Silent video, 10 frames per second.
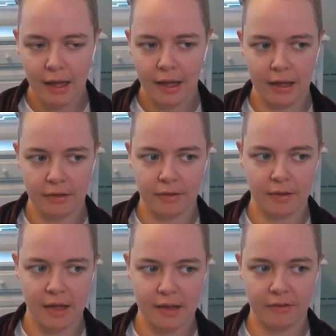it's
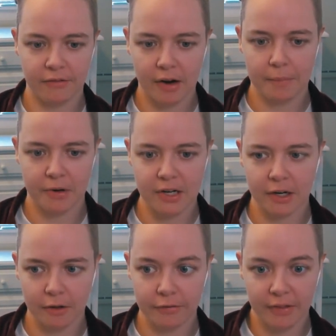it's a very
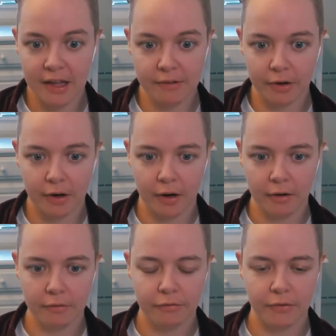particular flavor
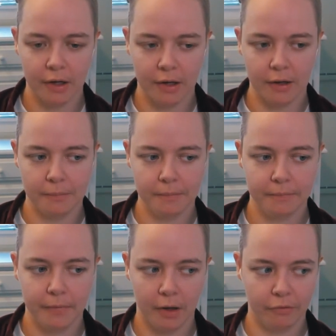of um
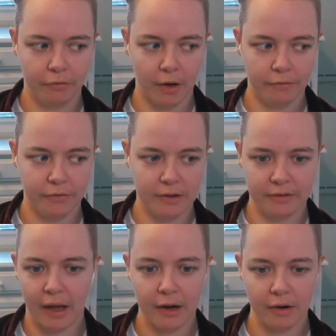of of
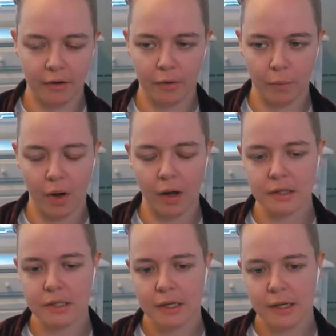desire or want